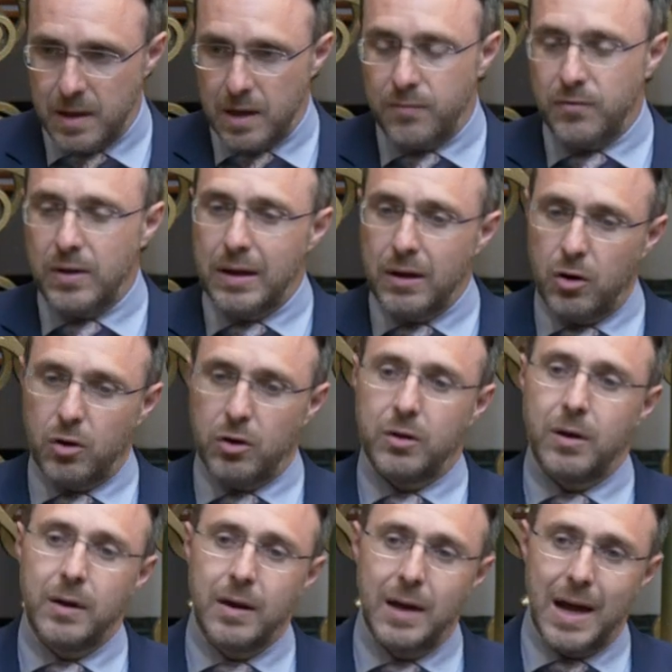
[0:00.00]
If you
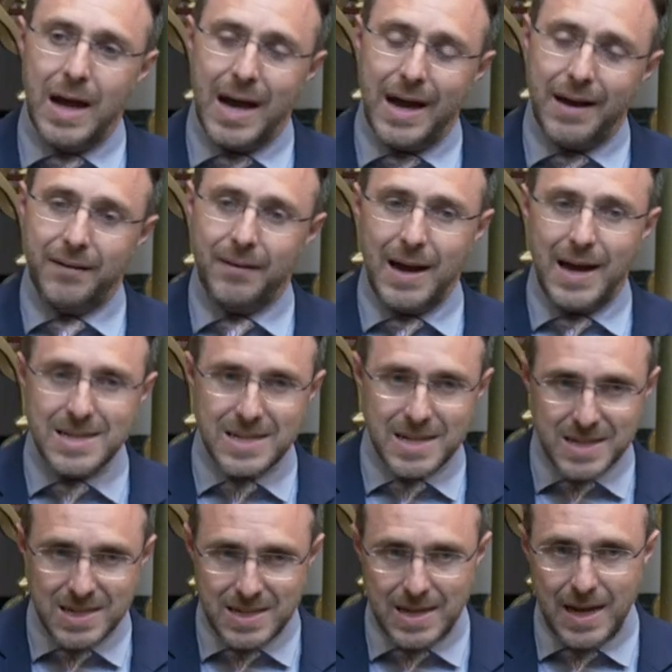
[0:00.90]
look at, as
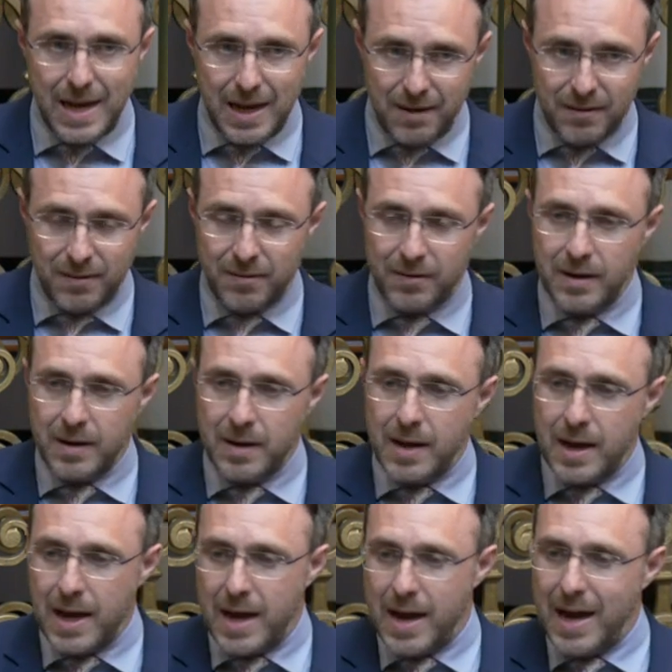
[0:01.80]
a state,
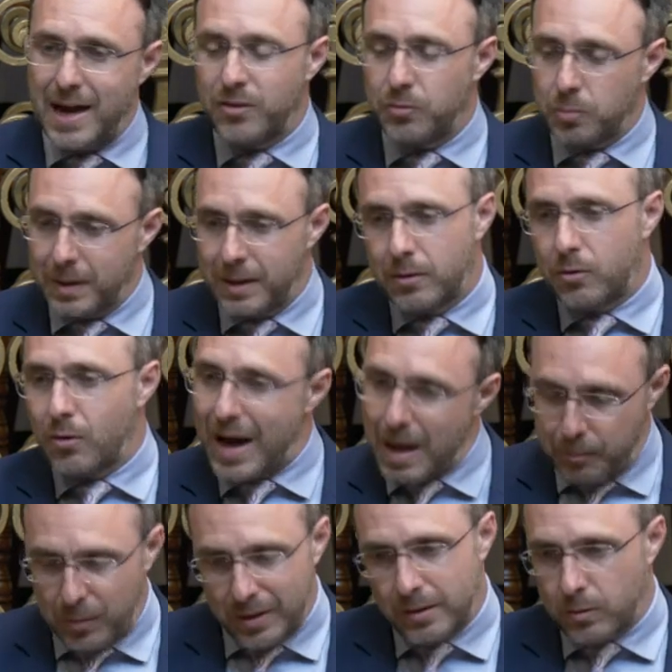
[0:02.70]
uh, as we
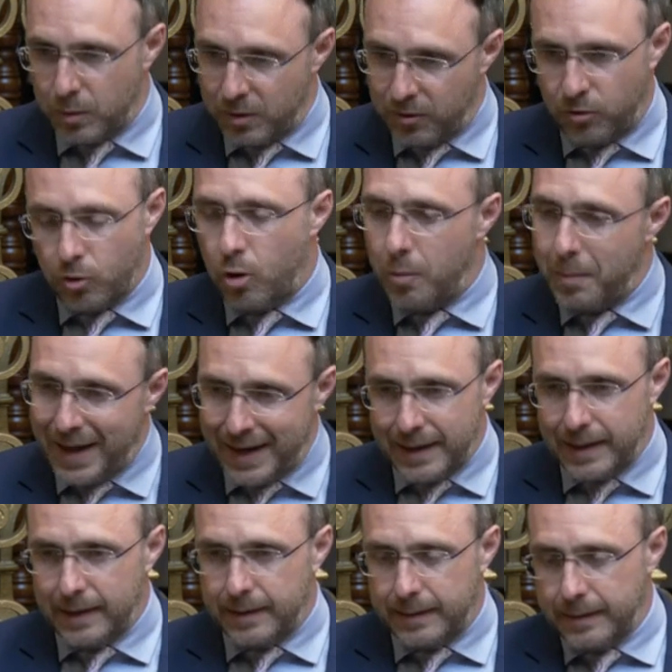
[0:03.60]
grappled with so
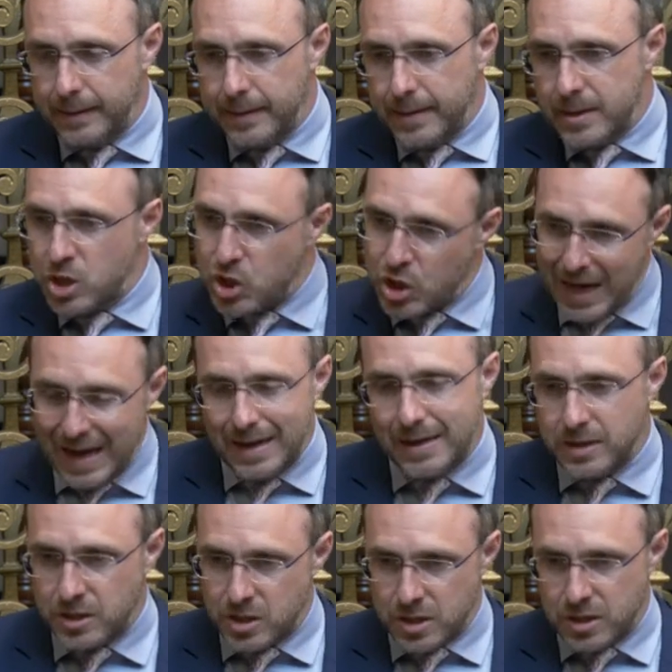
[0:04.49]
many
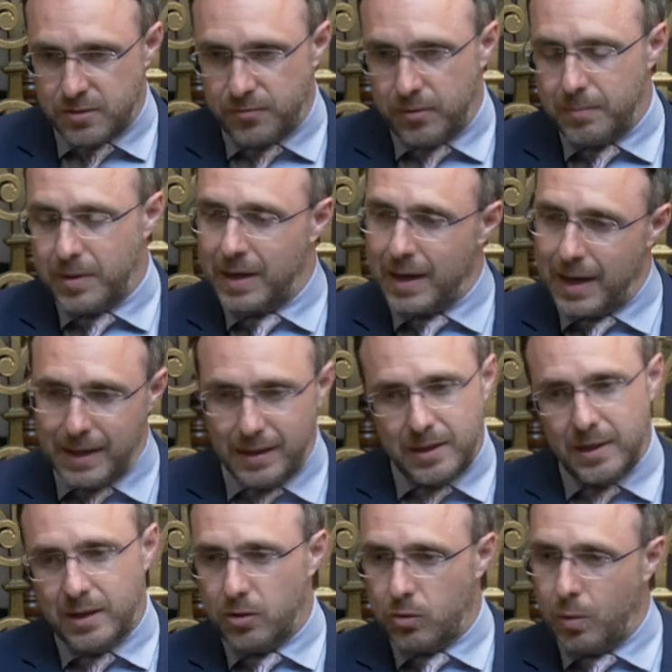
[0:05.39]
challenges from the
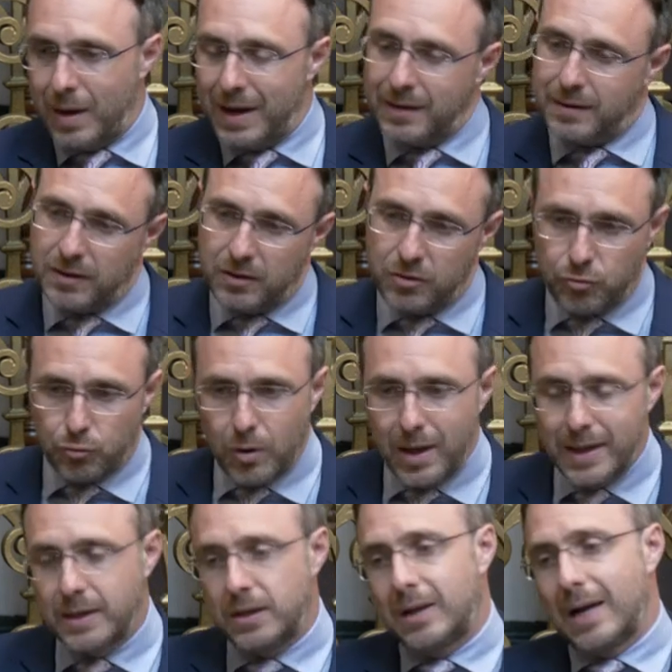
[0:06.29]
1920s
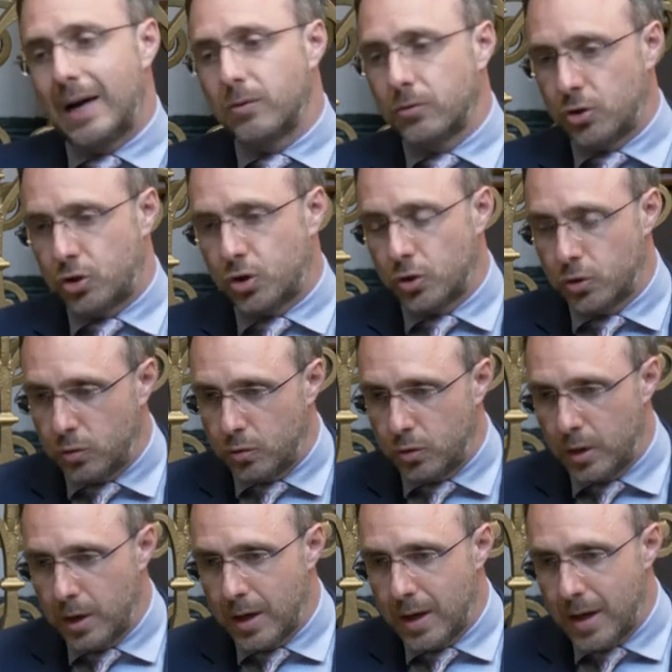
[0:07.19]
right down
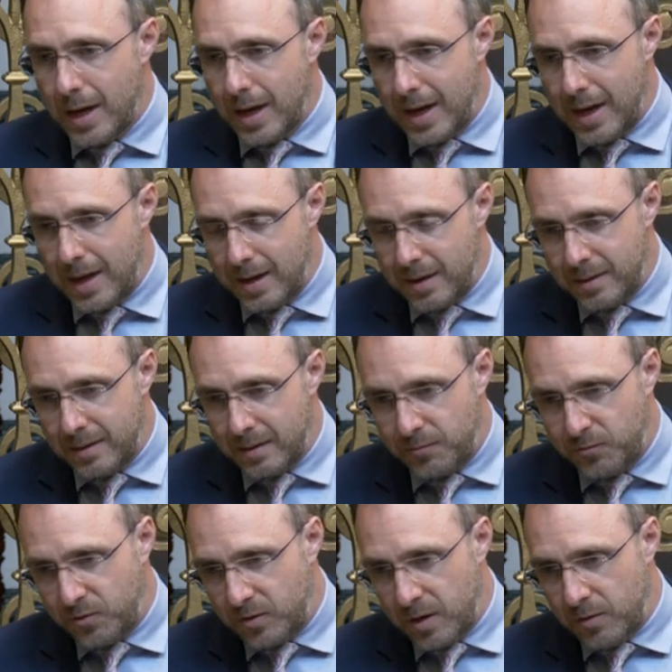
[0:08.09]
through
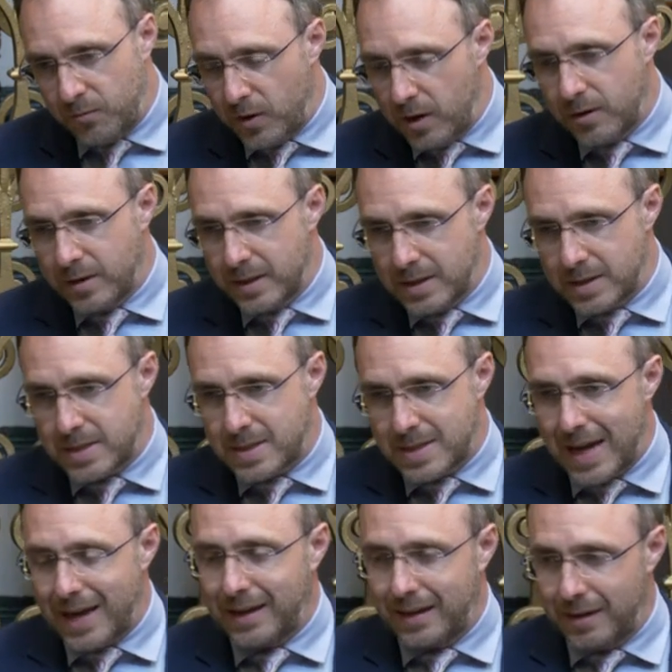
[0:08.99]
the, the various
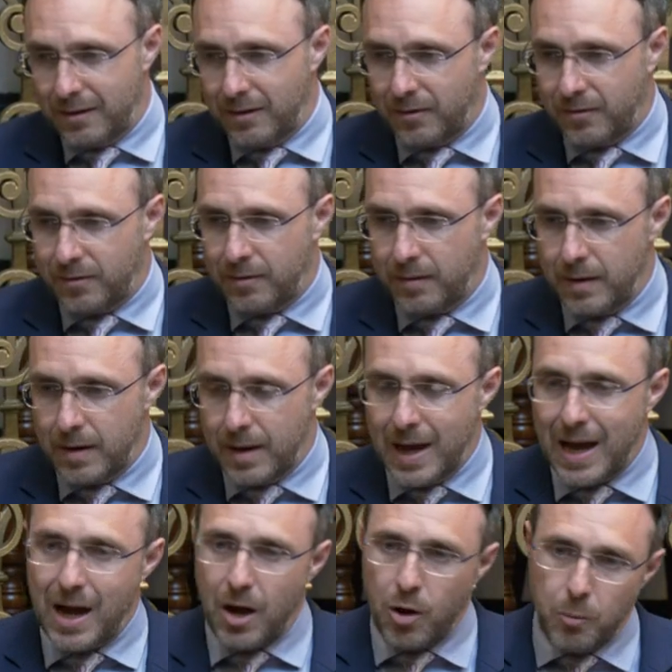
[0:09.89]
decades,
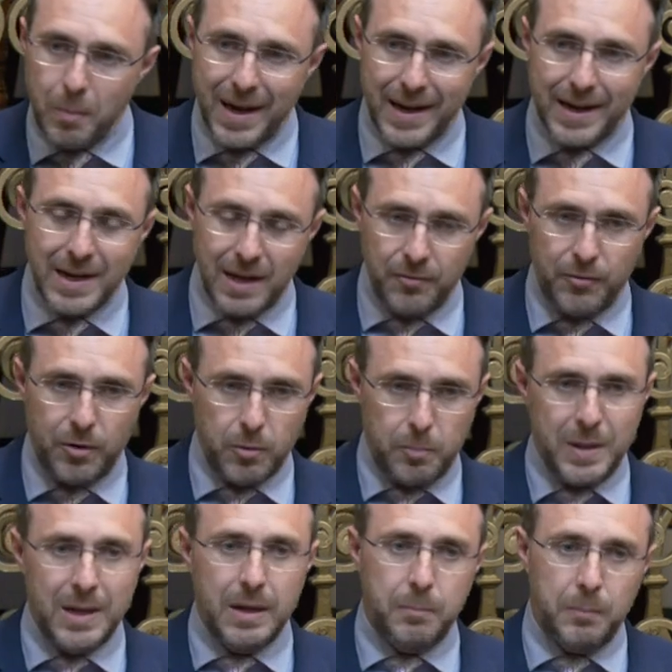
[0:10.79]
how many of our
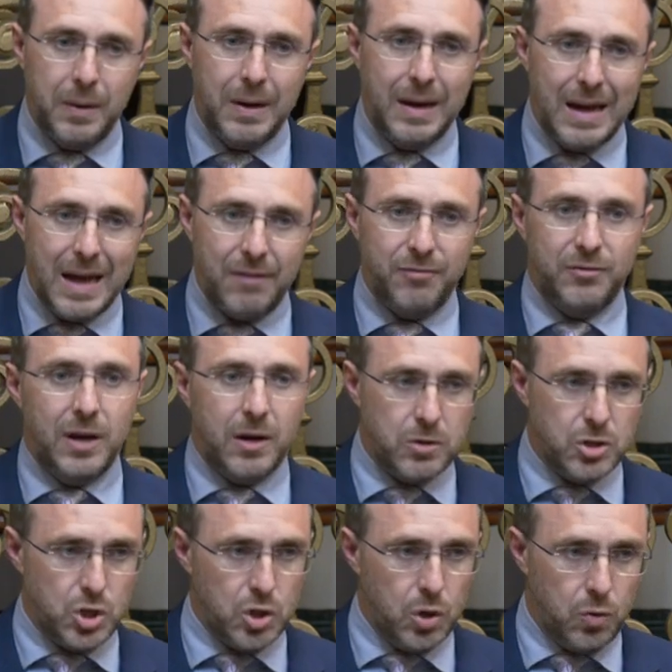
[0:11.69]
people left
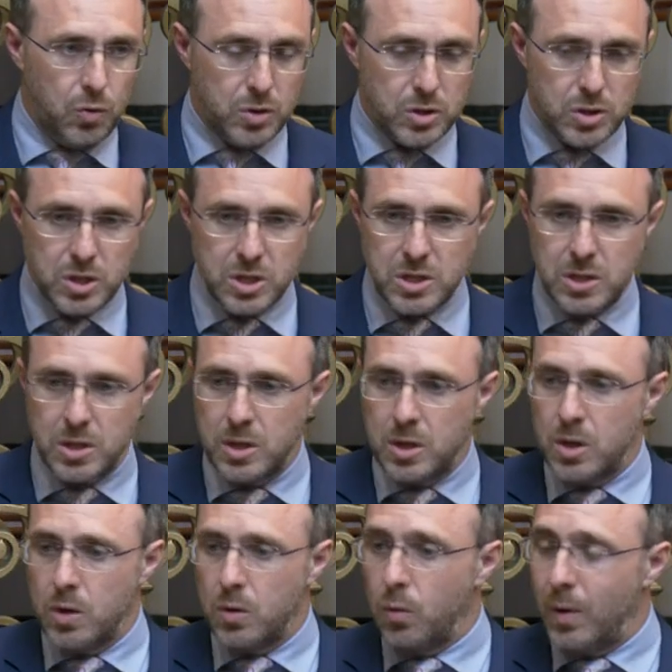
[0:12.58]
our shores,
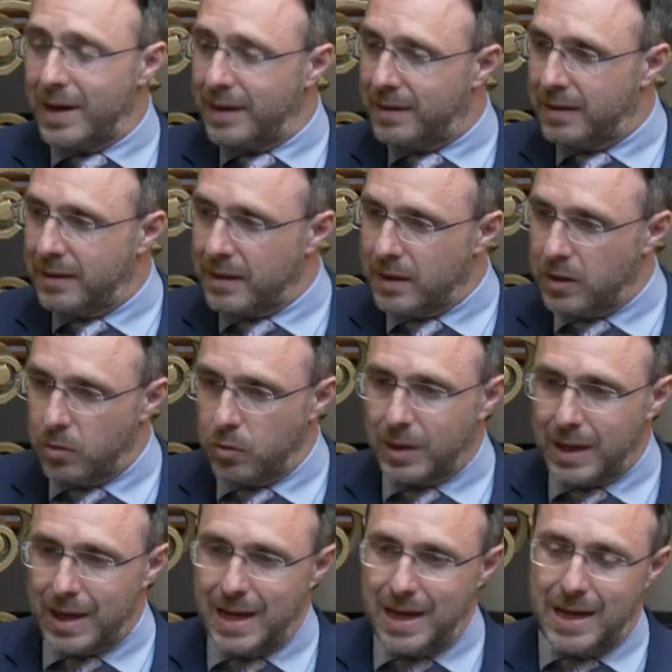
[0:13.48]
went to the
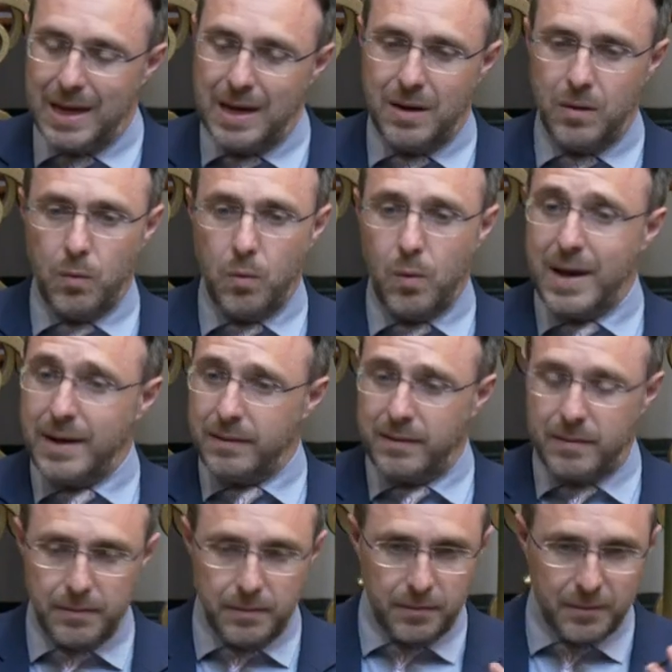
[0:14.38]
UK, went
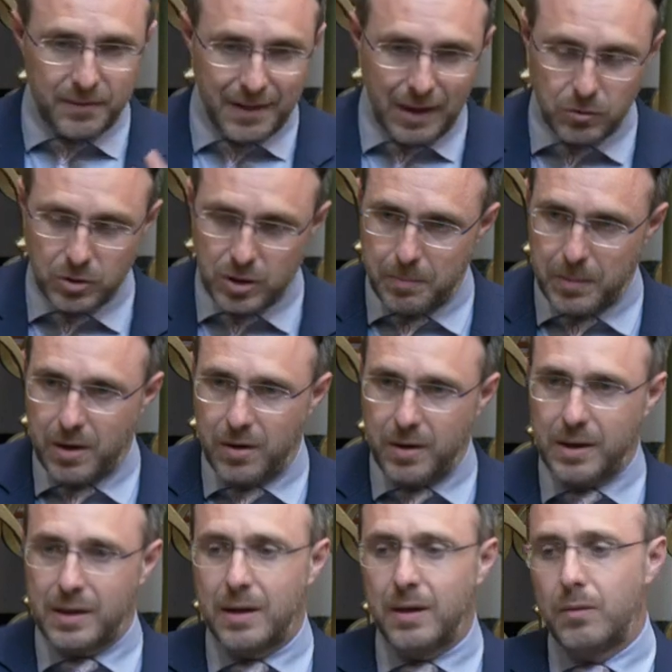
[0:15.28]
to South
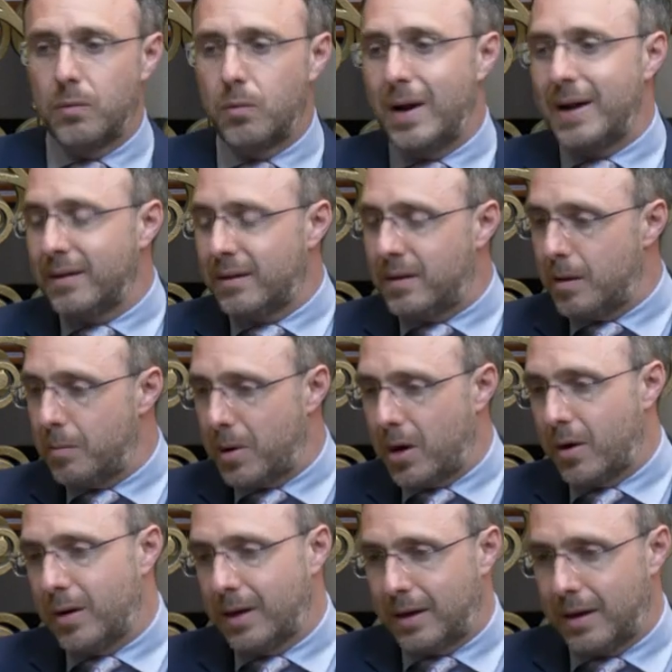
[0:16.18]
America, went to
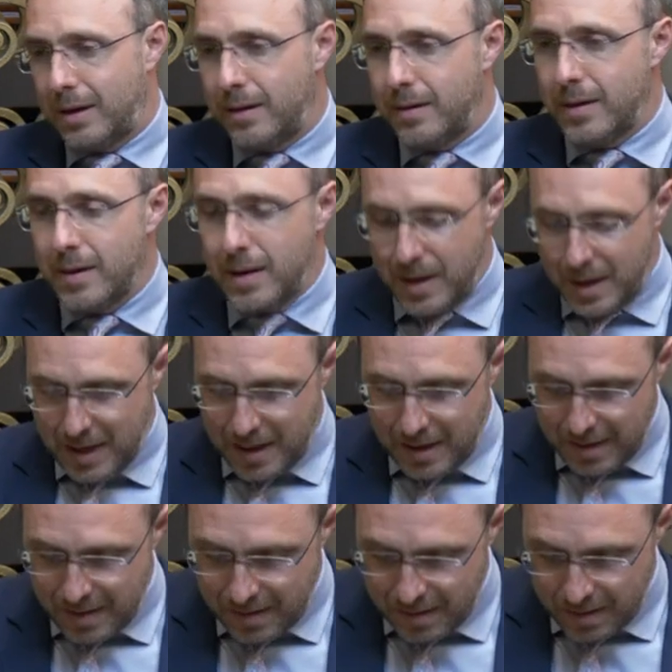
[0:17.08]
America
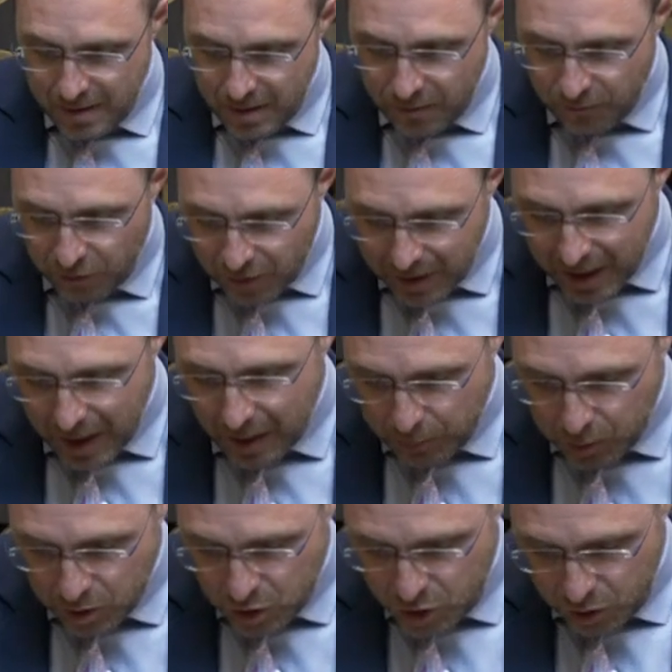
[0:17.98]
uh, for an
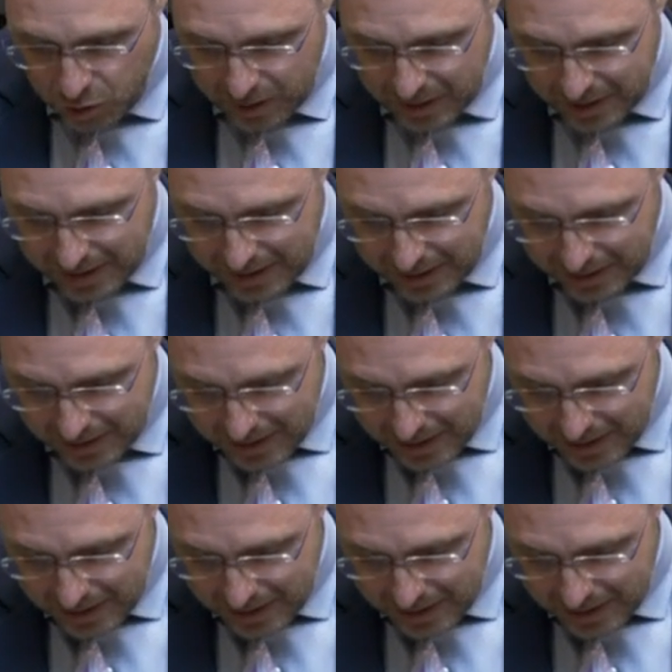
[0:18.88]
opportunity